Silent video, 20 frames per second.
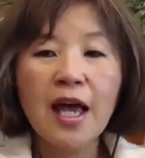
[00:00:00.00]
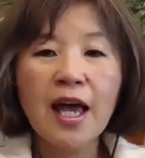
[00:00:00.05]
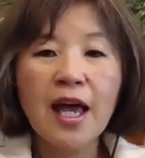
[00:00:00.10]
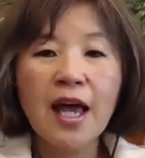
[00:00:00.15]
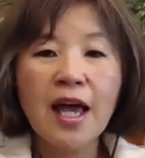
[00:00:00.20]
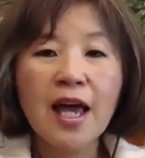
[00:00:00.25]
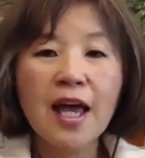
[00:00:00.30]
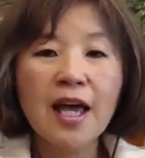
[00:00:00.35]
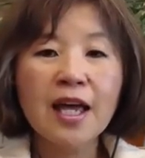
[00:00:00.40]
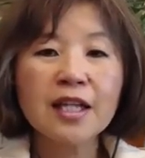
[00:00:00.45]

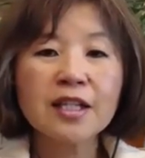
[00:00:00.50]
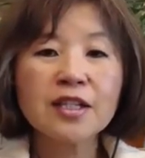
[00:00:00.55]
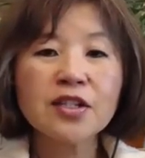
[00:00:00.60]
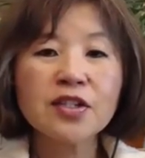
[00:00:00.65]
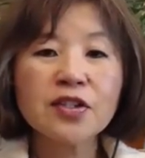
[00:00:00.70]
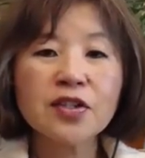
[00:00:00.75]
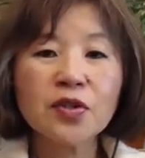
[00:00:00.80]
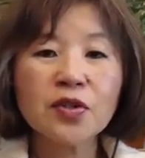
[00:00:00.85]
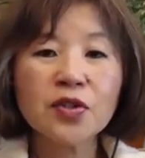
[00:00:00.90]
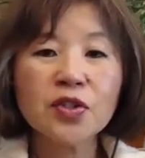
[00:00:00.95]
and
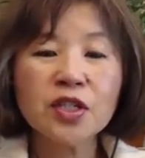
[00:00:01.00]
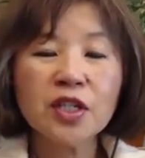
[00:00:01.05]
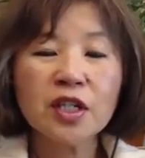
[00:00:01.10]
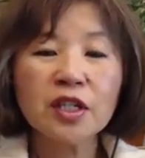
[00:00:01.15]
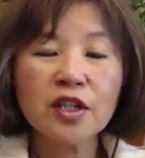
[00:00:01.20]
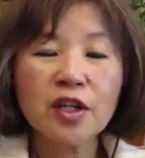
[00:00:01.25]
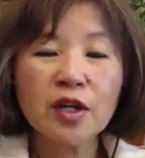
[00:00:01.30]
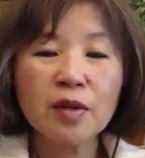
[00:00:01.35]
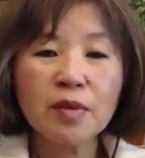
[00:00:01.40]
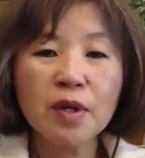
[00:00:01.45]
so she had
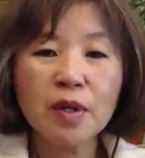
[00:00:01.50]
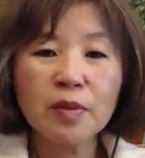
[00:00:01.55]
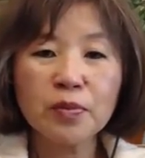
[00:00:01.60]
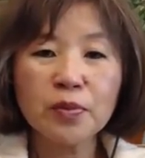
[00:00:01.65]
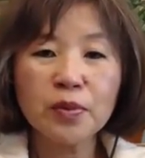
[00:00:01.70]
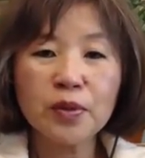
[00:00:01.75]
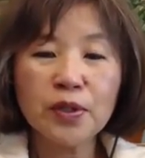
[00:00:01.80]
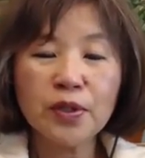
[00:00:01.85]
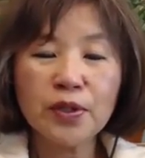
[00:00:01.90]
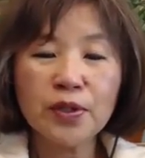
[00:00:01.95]
come up
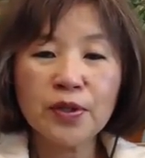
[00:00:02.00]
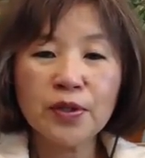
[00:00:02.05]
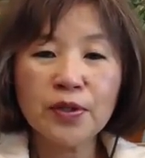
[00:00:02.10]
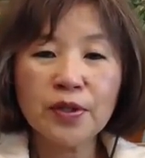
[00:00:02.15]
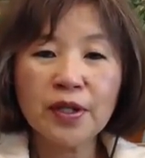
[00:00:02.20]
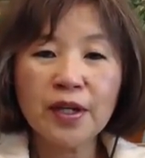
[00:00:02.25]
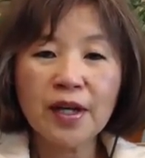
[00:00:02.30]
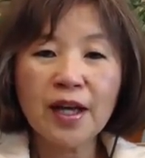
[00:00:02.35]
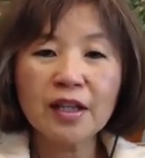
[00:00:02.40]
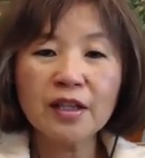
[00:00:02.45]
with
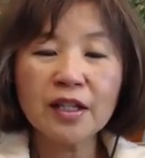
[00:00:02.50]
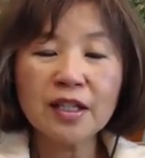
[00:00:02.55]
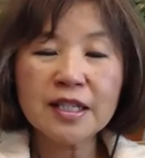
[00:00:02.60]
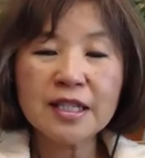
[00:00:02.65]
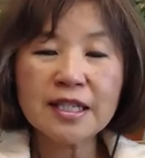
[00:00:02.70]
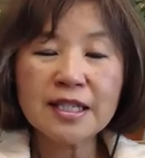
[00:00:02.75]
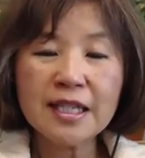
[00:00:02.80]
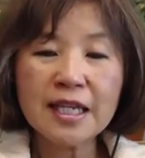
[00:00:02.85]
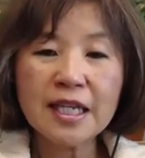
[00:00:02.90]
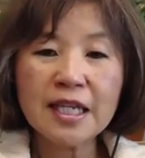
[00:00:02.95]

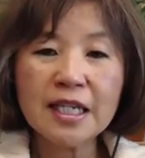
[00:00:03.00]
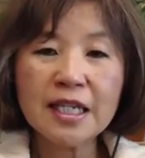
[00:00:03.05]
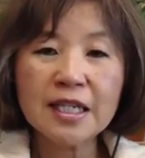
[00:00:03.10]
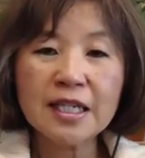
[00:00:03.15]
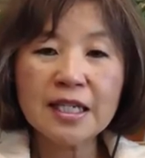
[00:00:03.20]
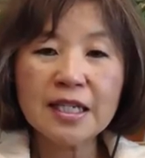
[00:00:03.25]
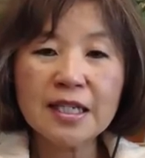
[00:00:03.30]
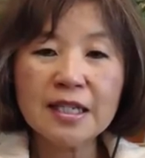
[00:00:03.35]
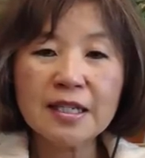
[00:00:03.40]
LLC,